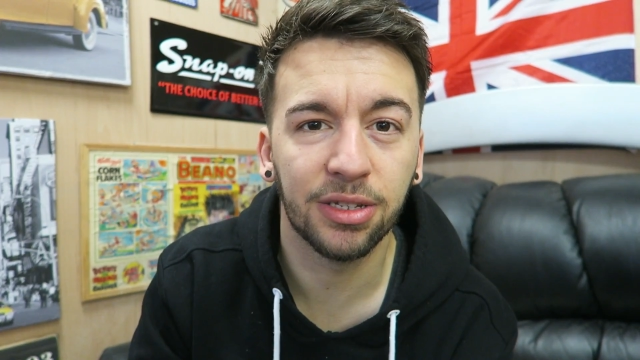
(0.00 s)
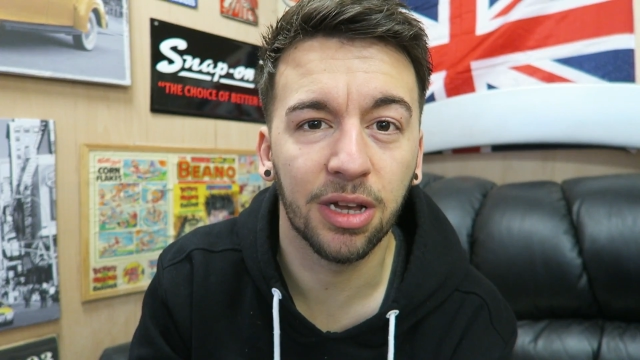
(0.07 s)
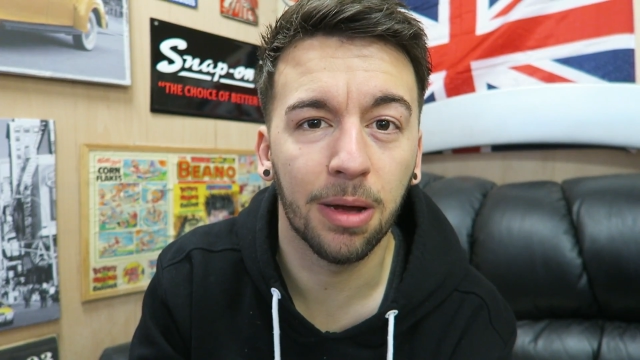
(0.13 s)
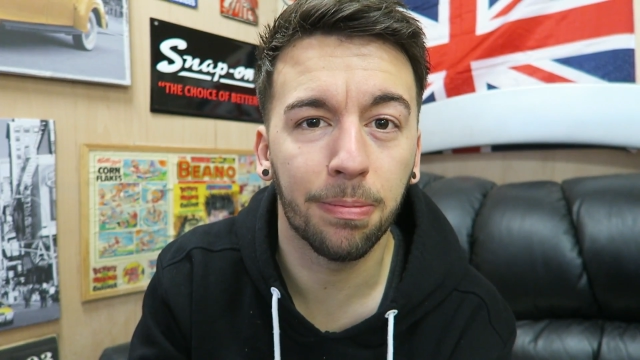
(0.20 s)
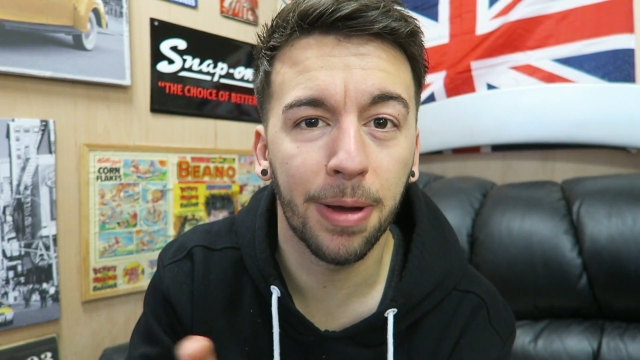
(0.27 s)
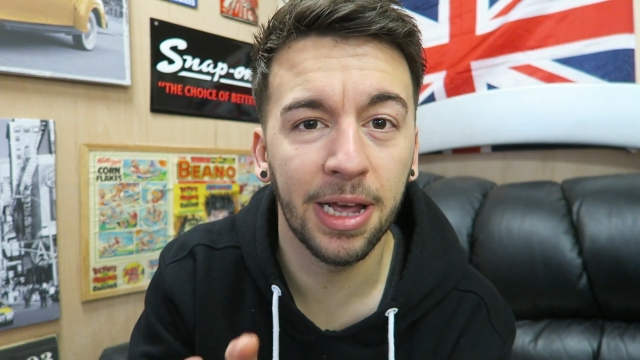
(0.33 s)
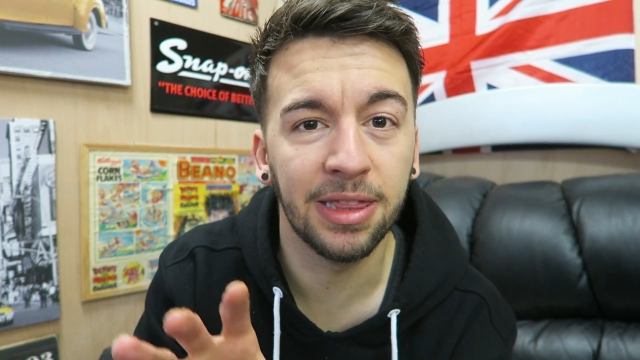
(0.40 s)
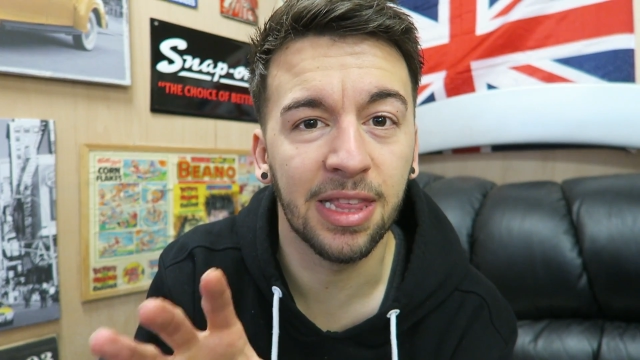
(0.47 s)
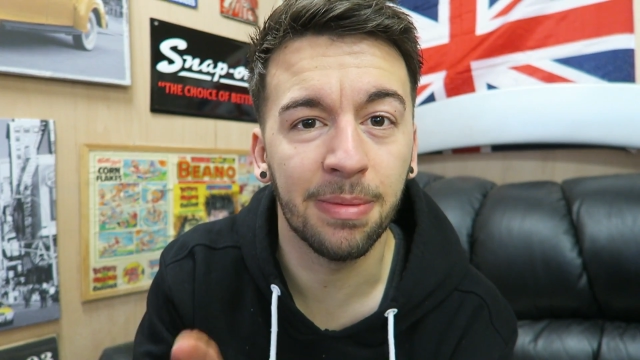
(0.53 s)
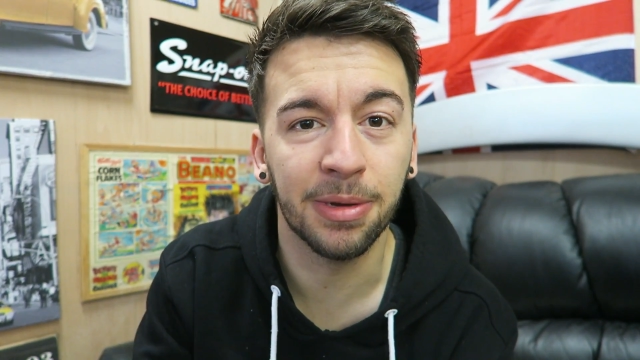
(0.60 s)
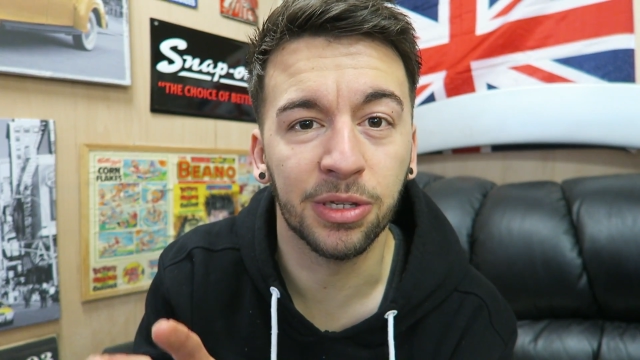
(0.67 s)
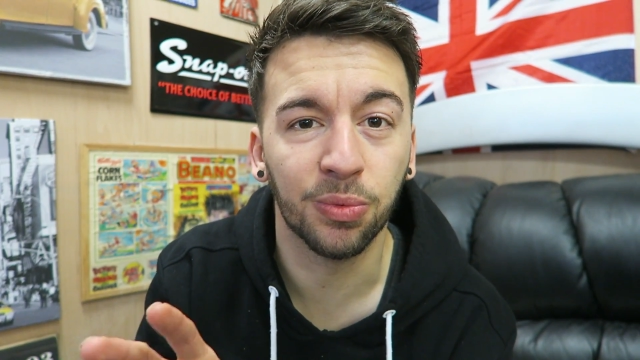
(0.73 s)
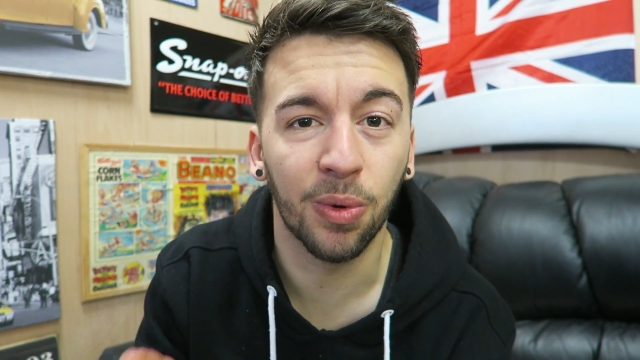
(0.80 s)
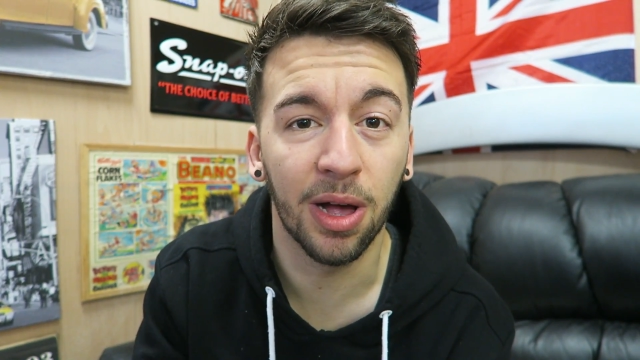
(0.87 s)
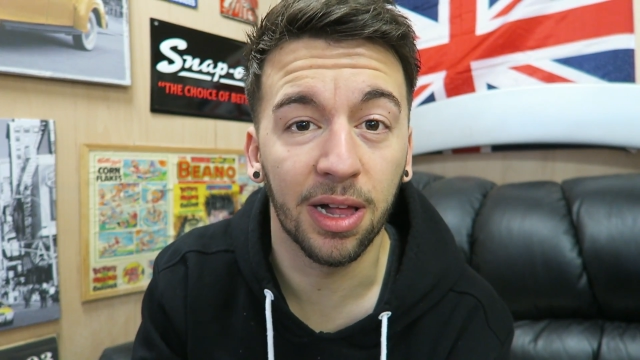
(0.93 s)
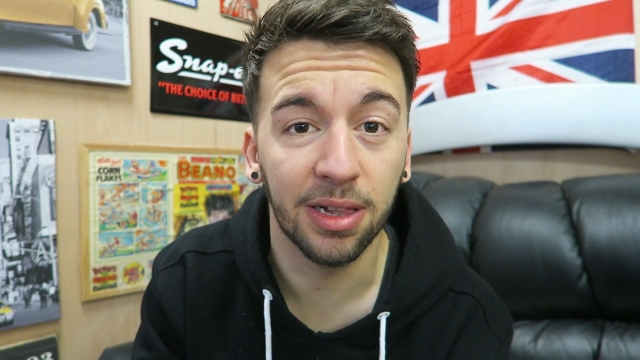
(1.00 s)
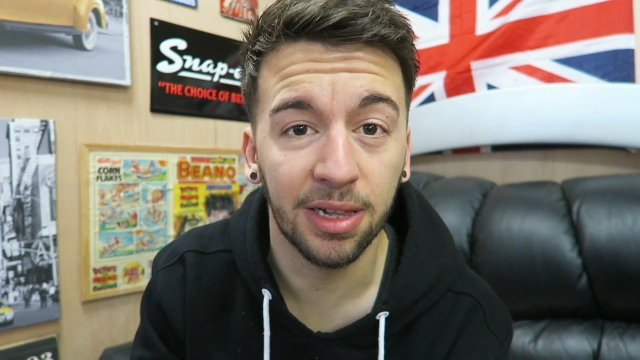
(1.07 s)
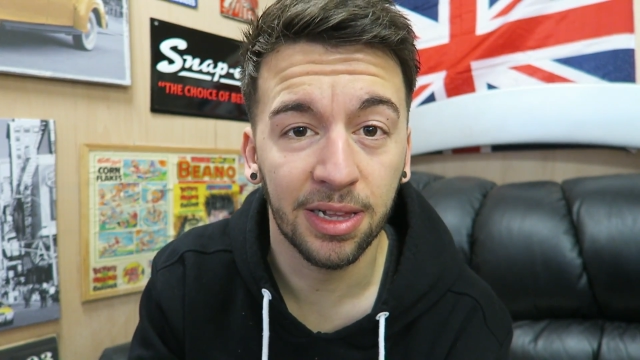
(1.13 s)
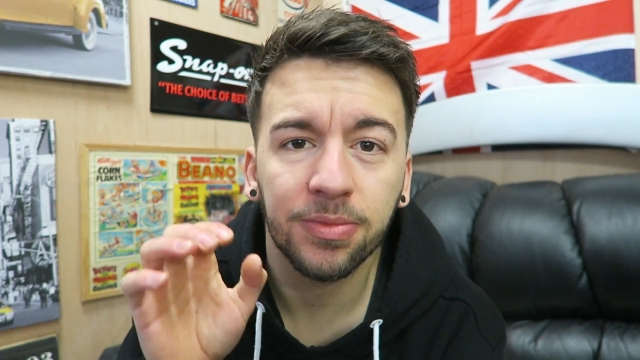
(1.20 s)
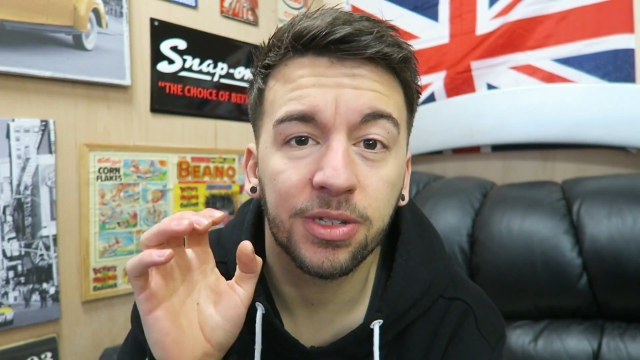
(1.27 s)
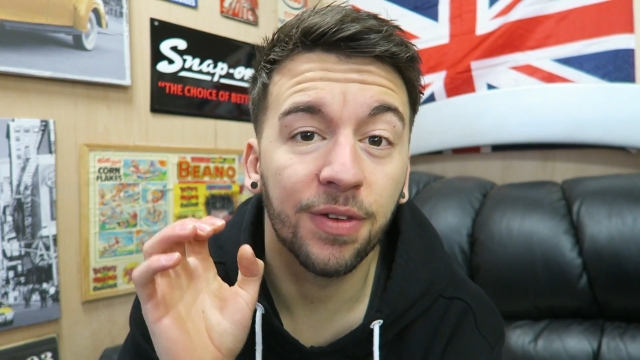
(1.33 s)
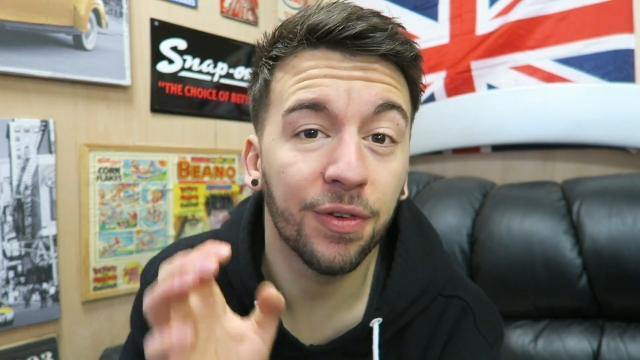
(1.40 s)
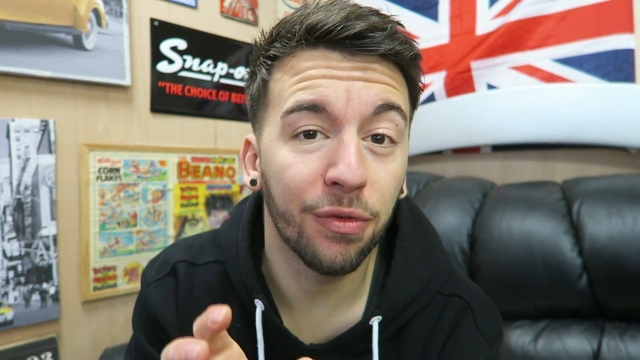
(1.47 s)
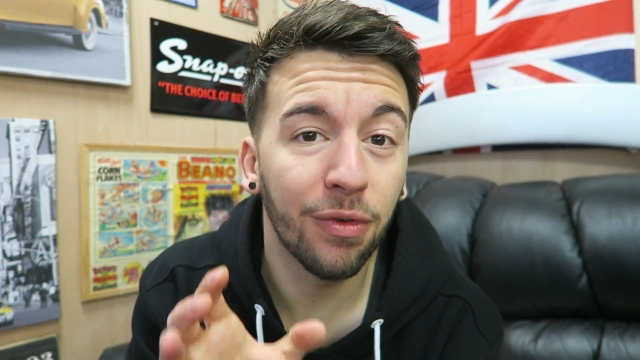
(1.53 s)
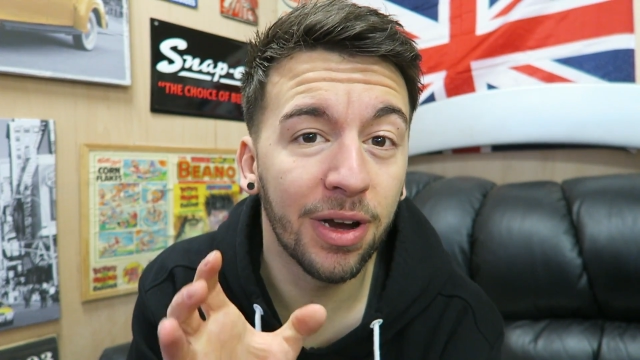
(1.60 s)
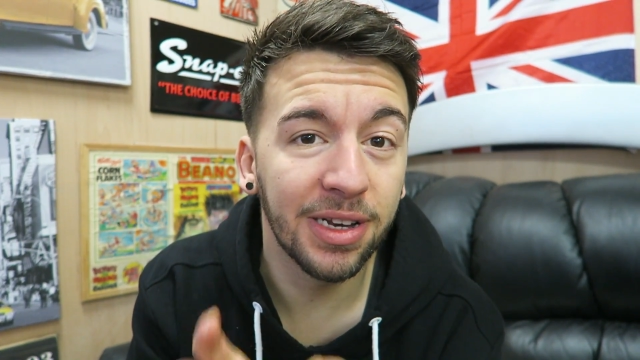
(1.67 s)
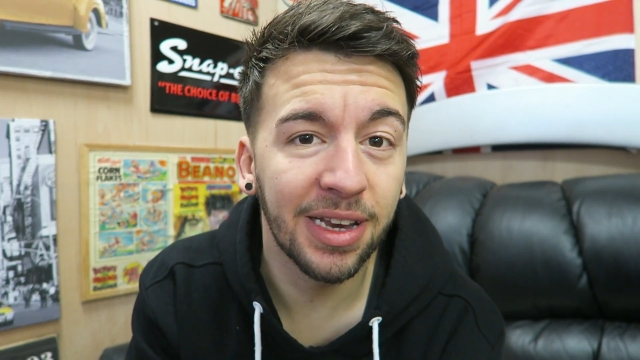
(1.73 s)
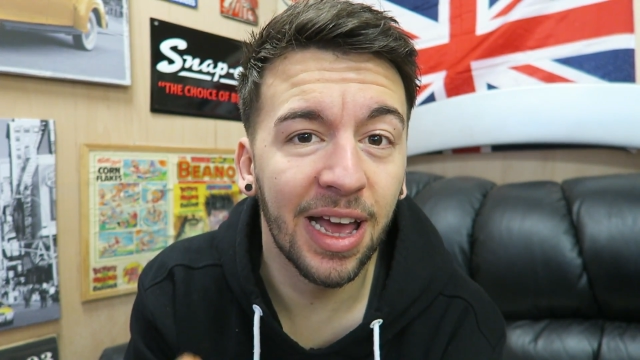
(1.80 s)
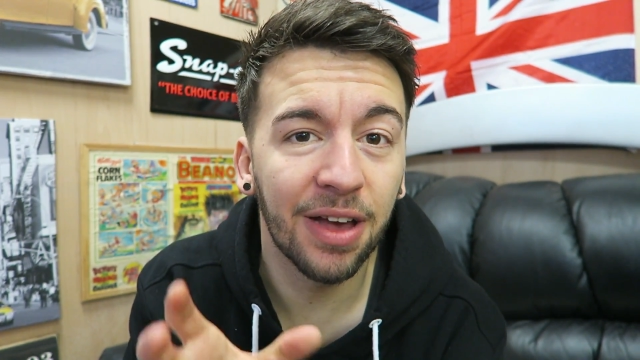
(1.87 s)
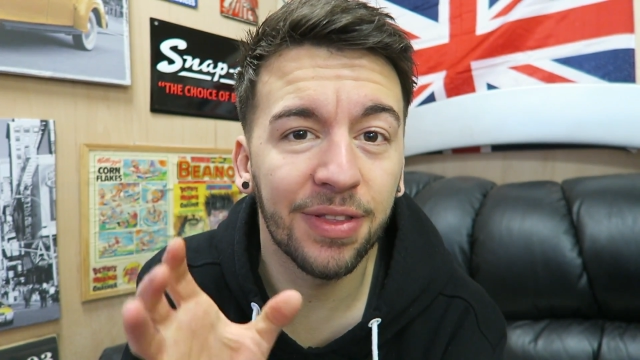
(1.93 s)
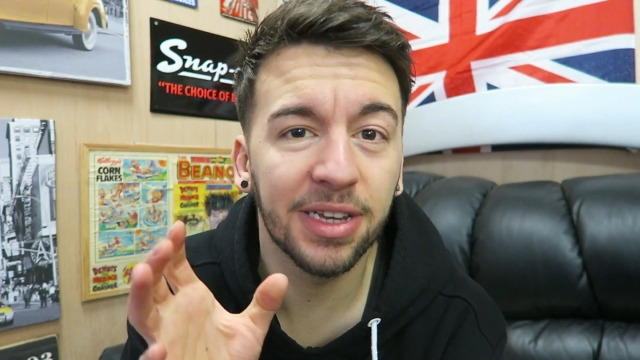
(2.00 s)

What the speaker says: so I'll paint them as well. So for right now,